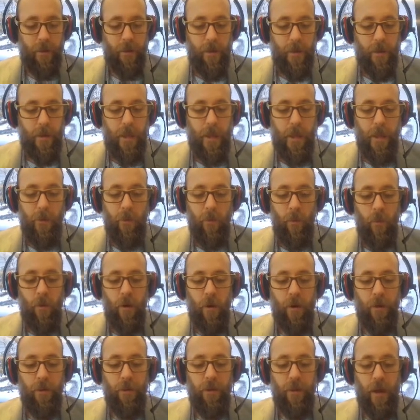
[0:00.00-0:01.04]
Him
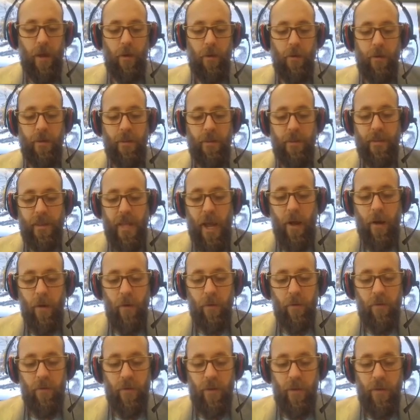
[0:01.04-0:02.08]
worth a
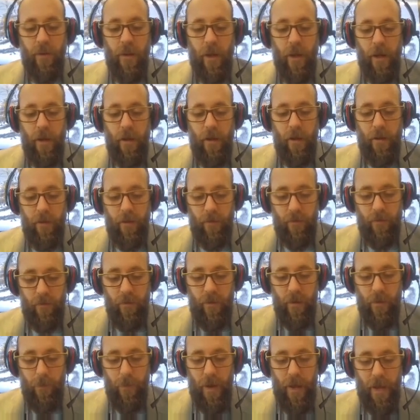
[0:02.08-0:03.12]
thousand dollars,
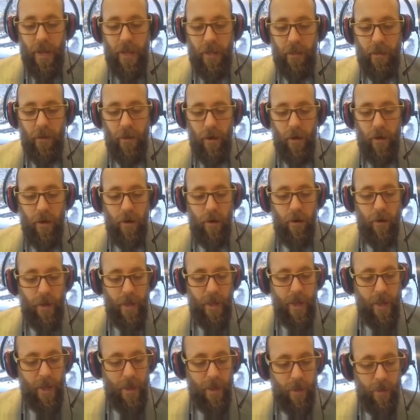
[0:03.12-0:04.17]
by gar,
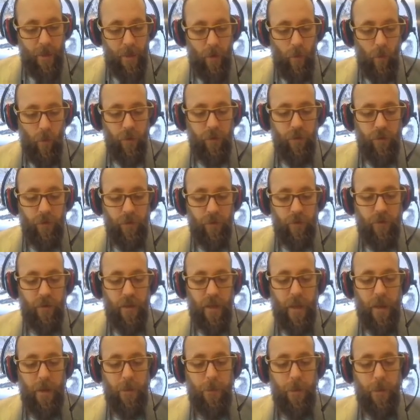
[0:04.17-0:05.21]
eh? What you
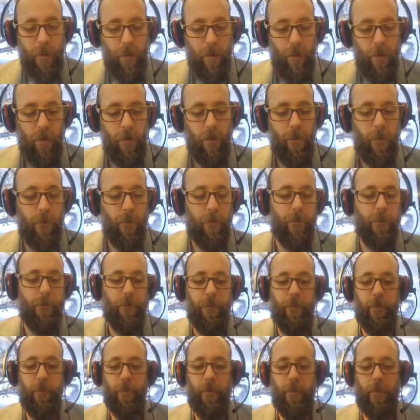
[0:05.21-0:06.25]
say, Perrault?"
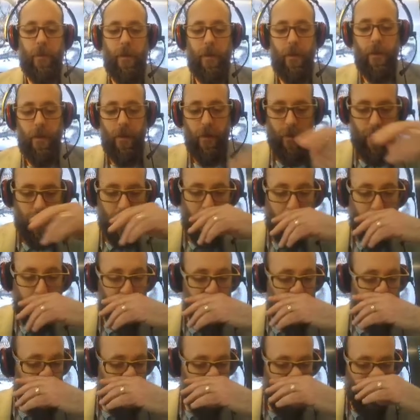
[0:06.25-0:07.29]
And
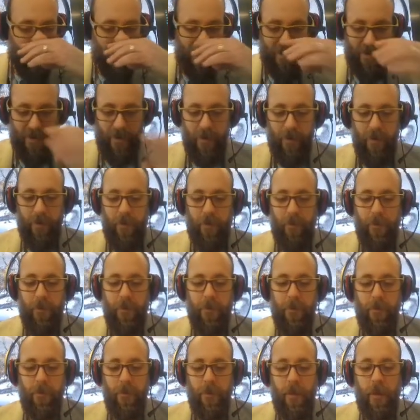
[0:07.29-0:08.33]
Perrault nodded.
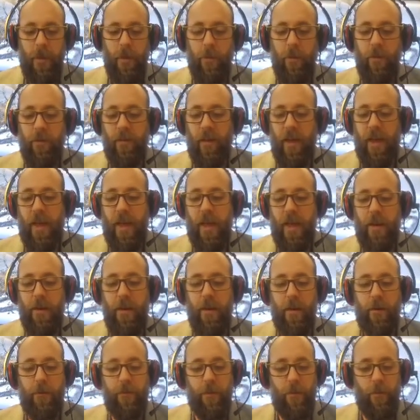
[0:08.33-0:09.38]
He was ahead
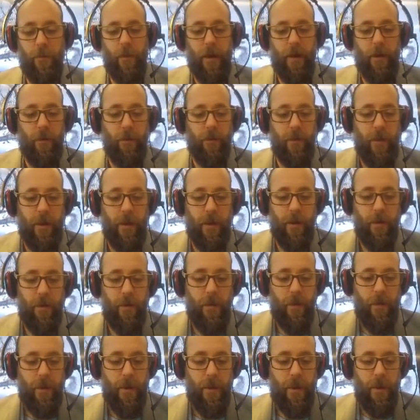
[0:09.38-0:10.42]
of the record then,
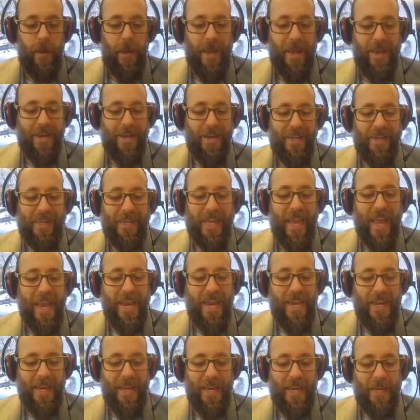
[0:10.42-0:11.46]
and
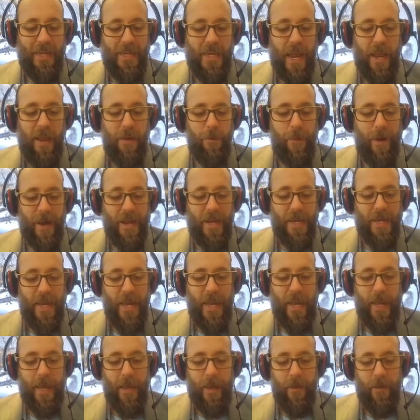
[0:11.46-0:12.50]
gaining day by
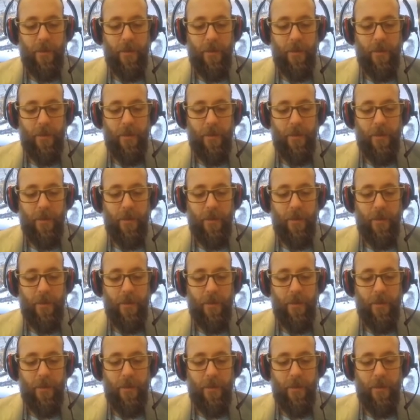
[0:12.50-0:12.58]
day.